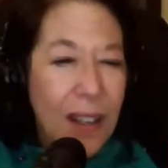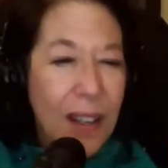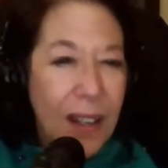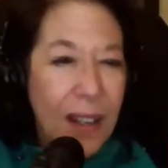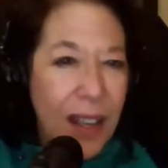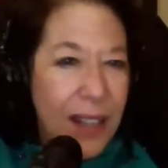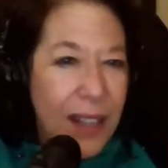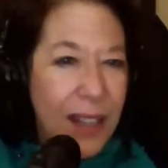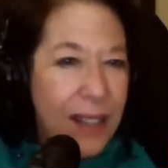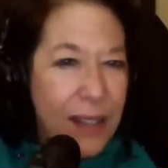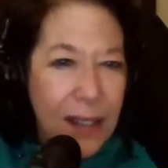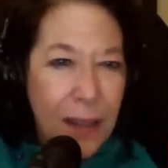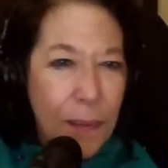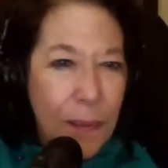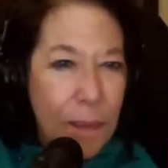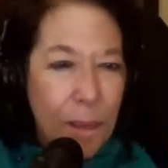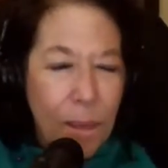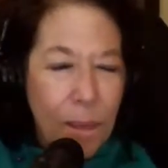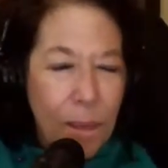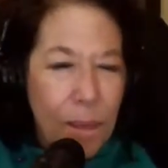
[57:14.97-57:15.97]
at
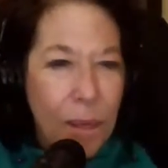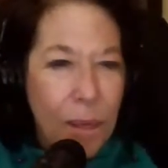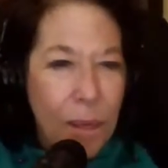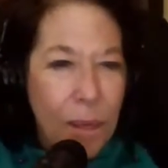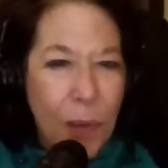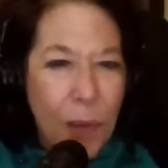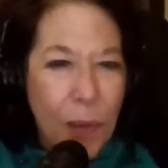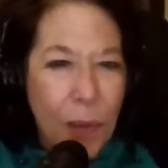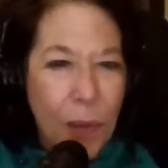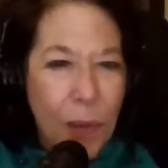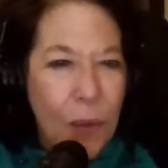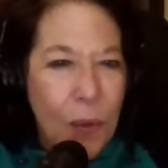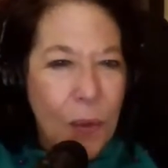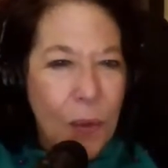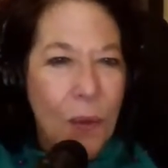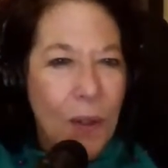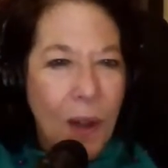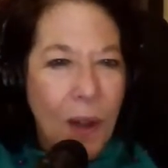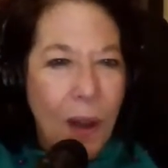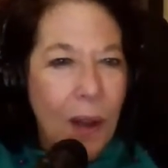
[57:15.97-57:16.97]
some music
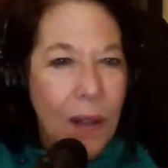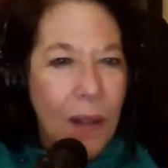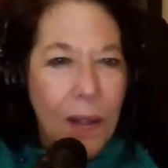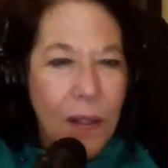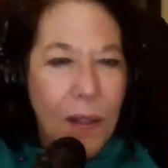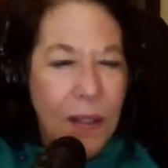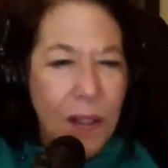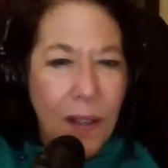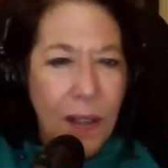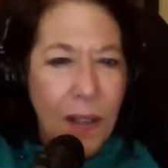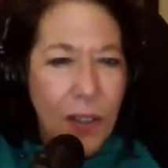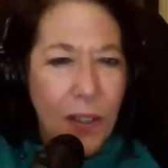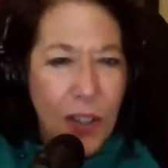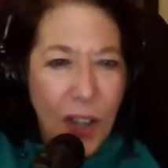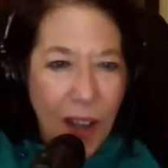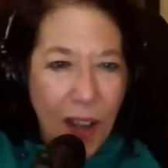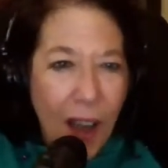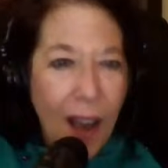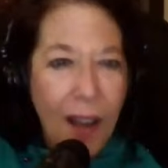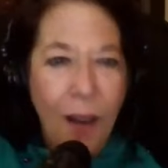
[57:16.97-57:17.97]
school or college in
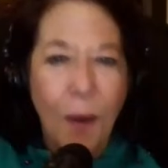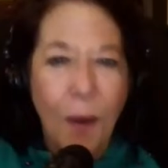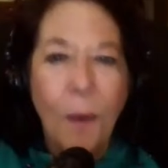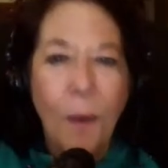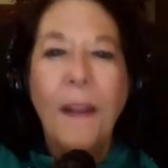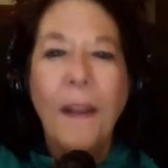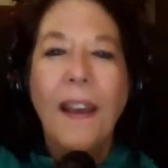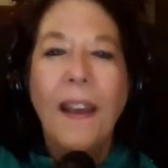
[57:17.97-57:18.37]
Chicago.